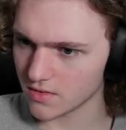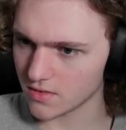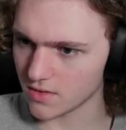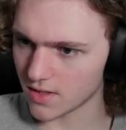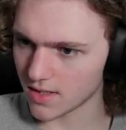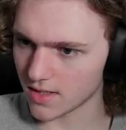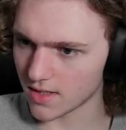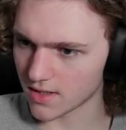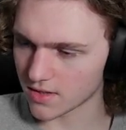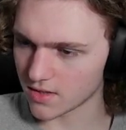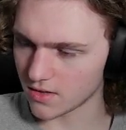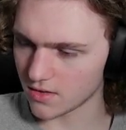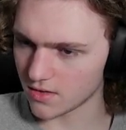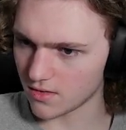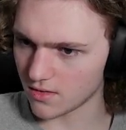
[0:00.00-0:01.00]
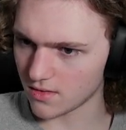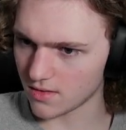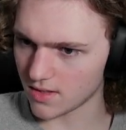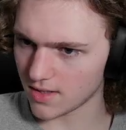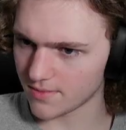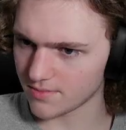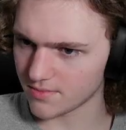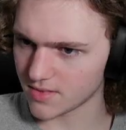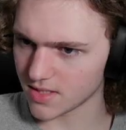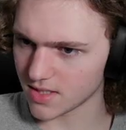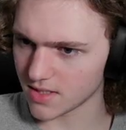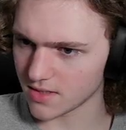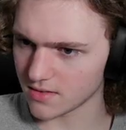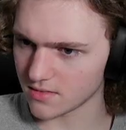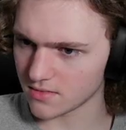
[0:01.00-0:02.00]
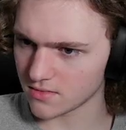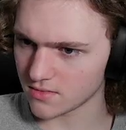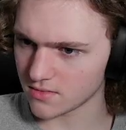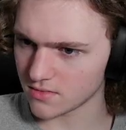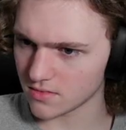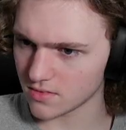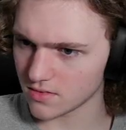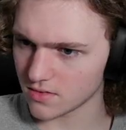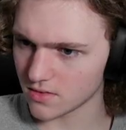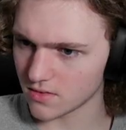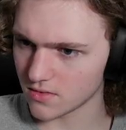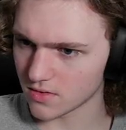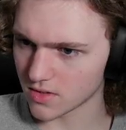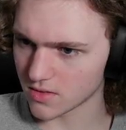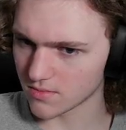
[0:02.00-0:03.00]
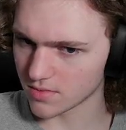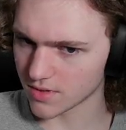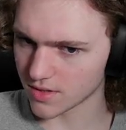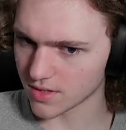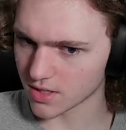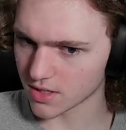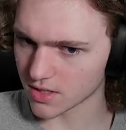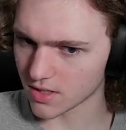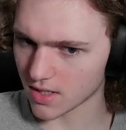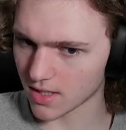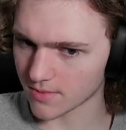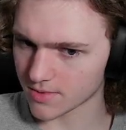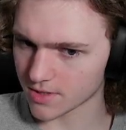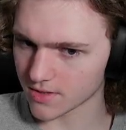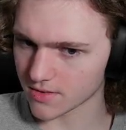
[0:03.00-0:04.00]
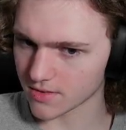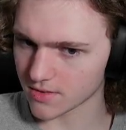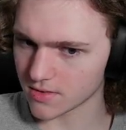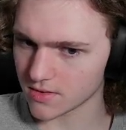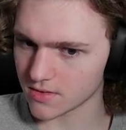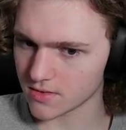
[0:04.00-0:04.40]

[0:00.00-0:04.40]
Call update code completion options